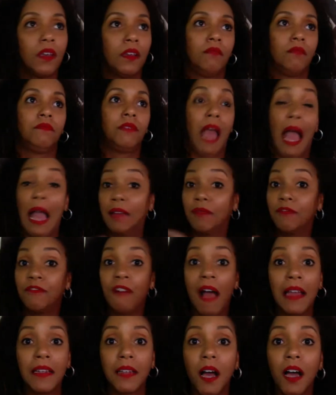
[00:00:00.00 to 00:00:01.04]
find a
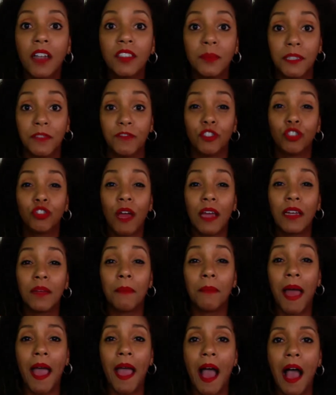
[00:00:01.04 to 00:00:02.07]
husband, if you're trying to buy a
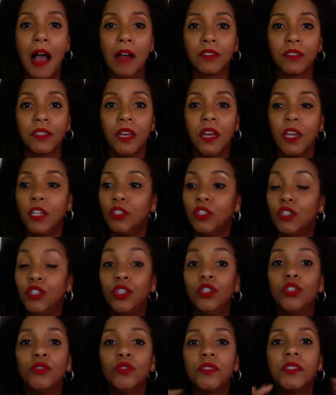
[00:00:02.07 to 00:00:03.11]
house, do
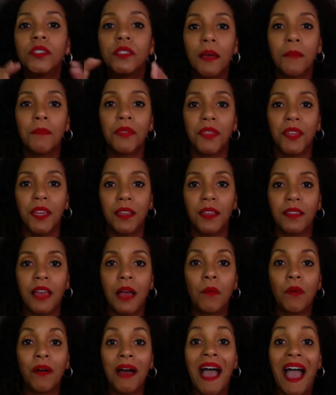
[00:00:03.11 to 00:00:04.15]
something that will
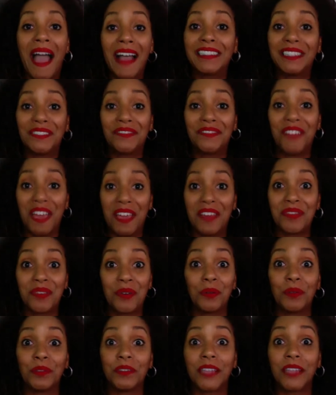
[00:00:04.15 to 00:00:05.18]
activate those
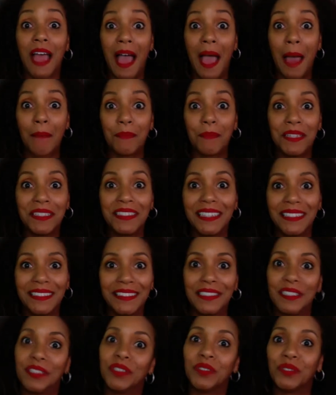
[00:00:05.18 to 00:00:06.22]
happy
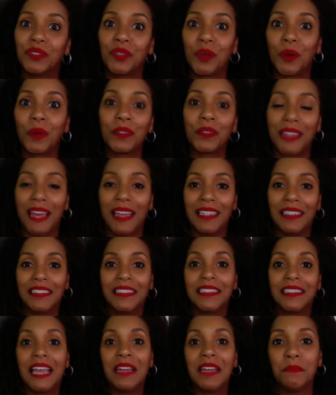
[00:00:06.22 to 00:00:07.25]
senses, that
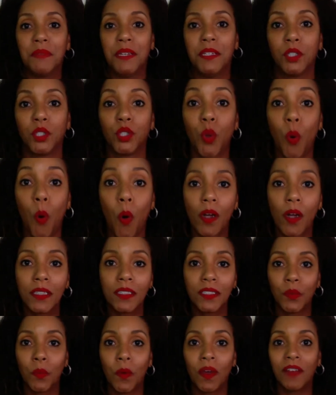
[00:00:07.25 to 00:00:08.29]
excitement towards
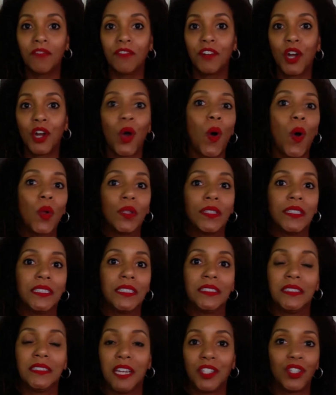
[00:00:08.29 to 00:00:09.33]
whatever goal it is that
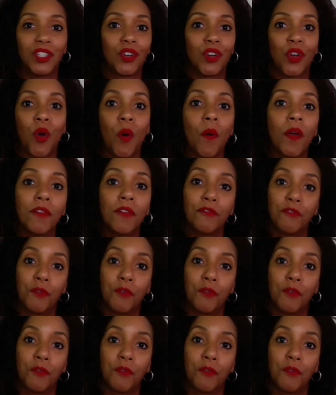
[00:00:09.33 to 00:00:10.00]
you're going for.